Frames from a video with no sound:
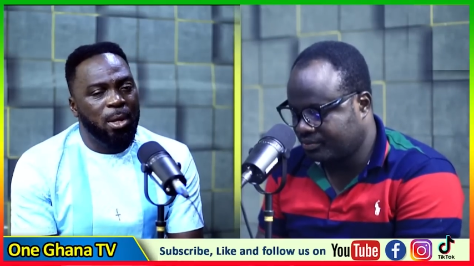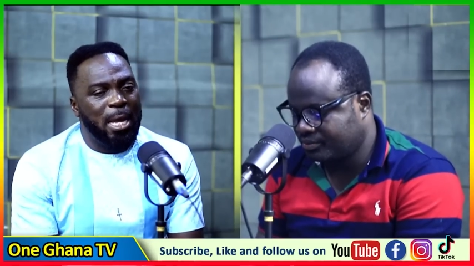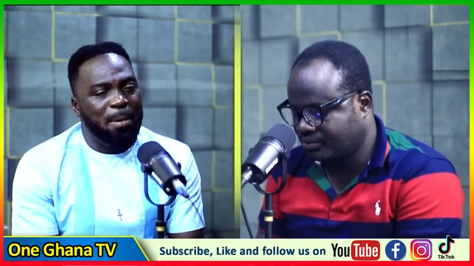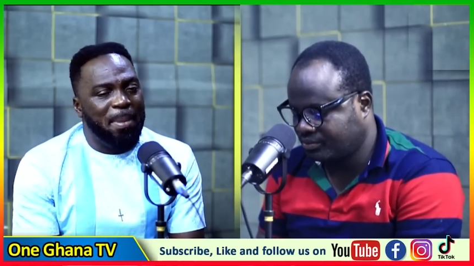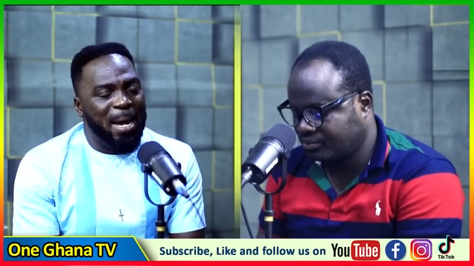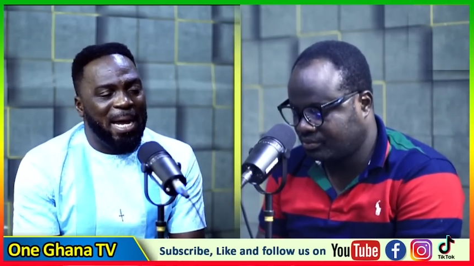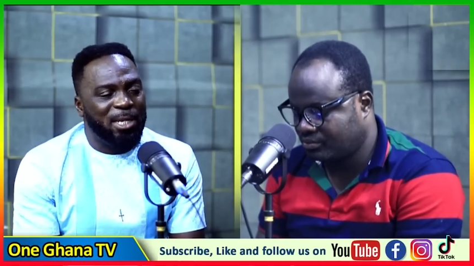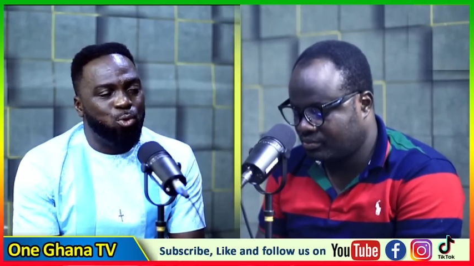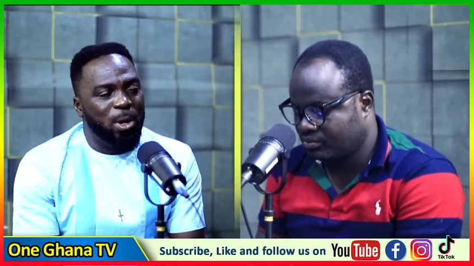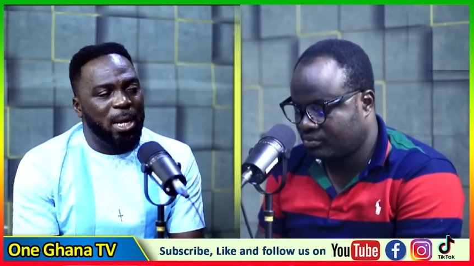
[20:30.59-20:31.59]
Speaker 1: eba
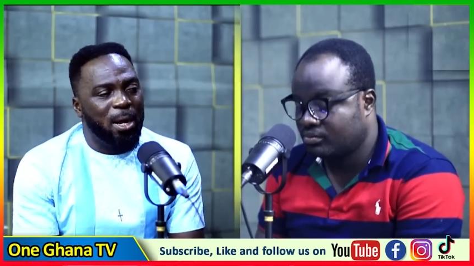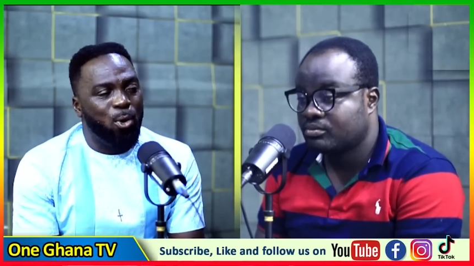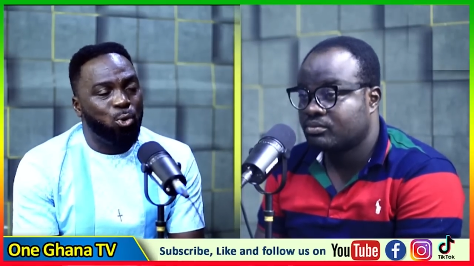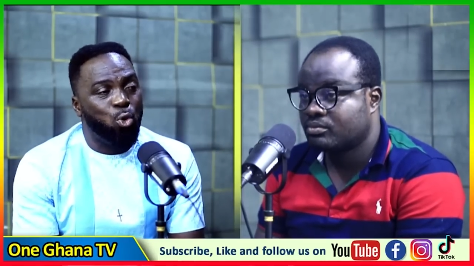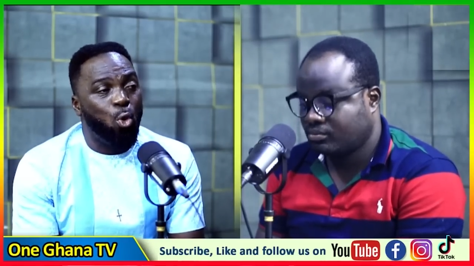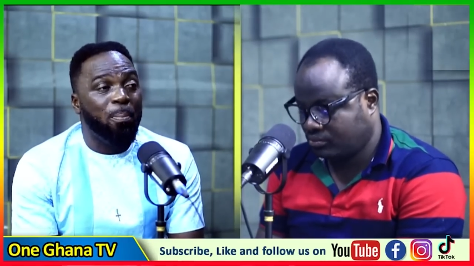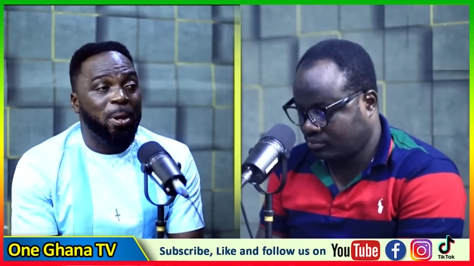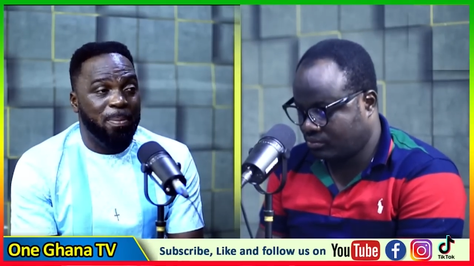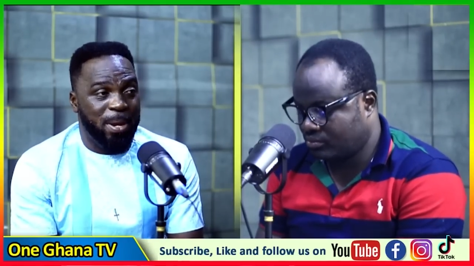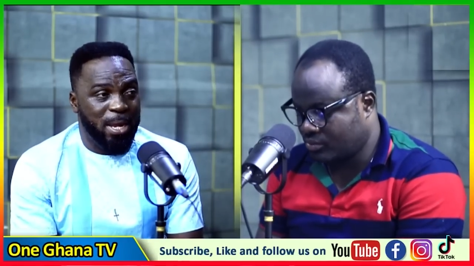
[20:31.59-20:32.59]
atwena oton
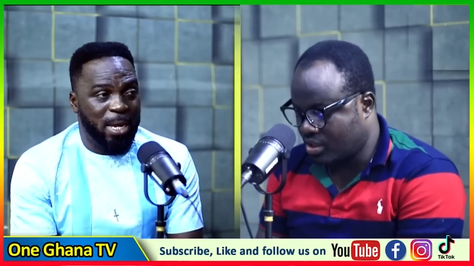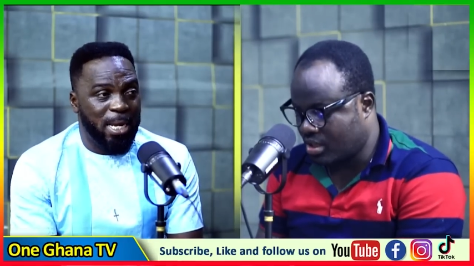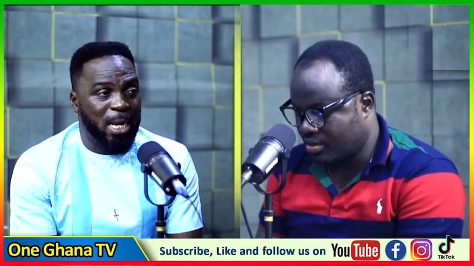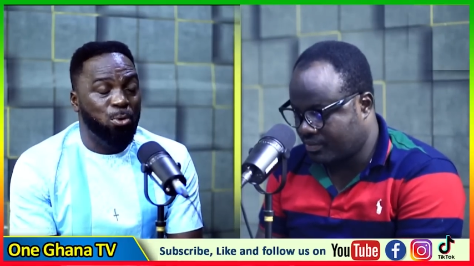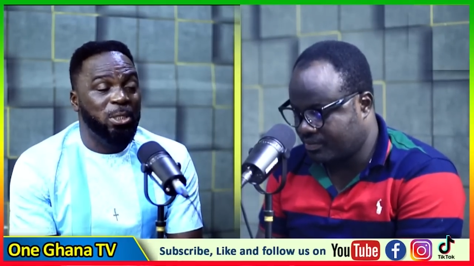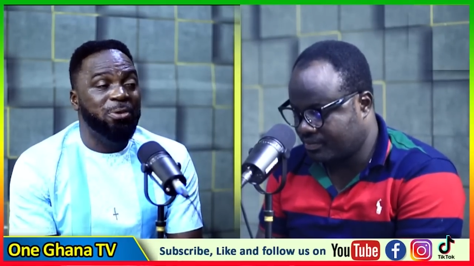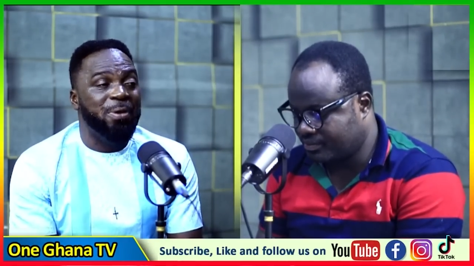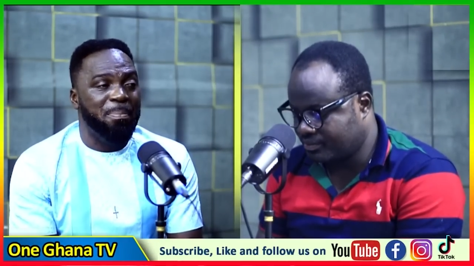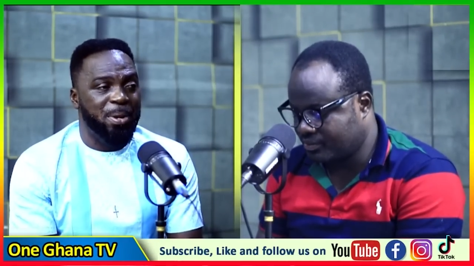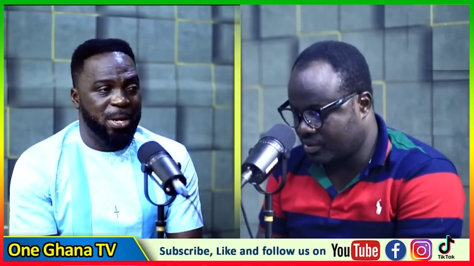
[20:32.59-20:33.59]
bibi and I would
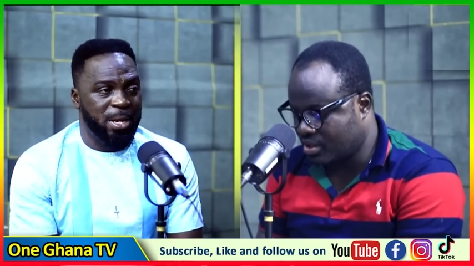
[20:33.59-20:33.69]
dwabi